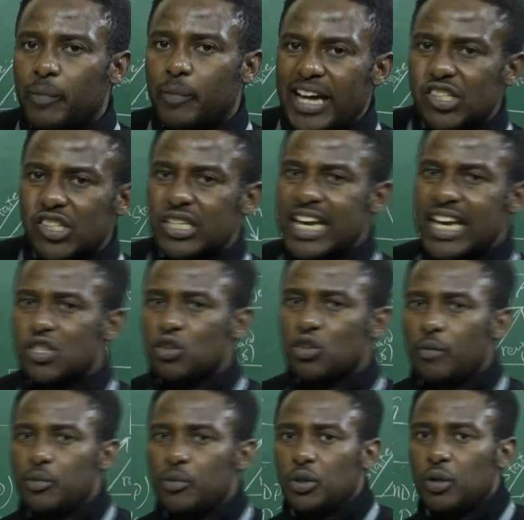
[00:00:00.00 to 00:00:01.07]
The partial, it has
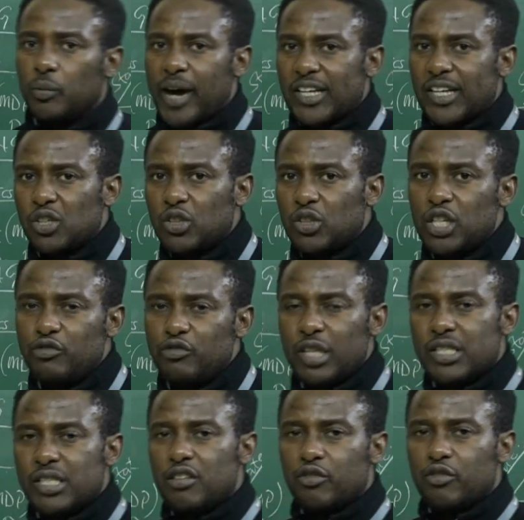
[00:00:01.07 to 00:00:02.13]
to compute the partial
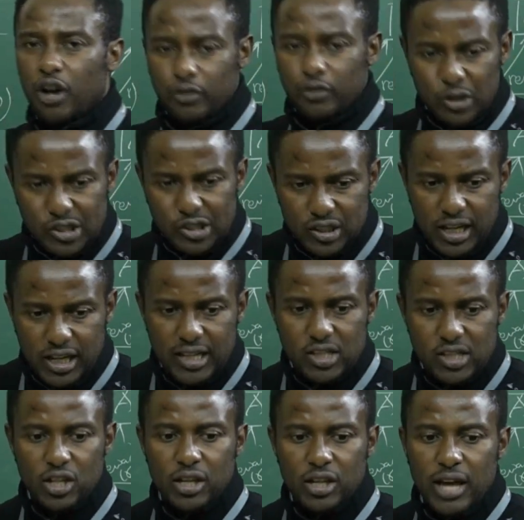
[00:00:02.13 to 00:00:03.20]
derivative of the
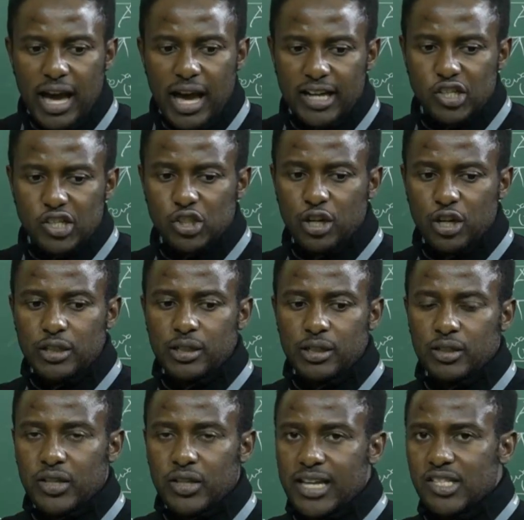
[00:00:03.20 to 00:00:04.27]
state action
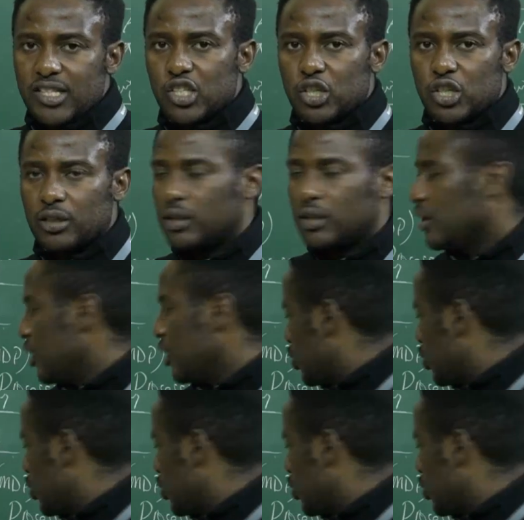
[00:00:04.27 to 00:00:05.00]
transition.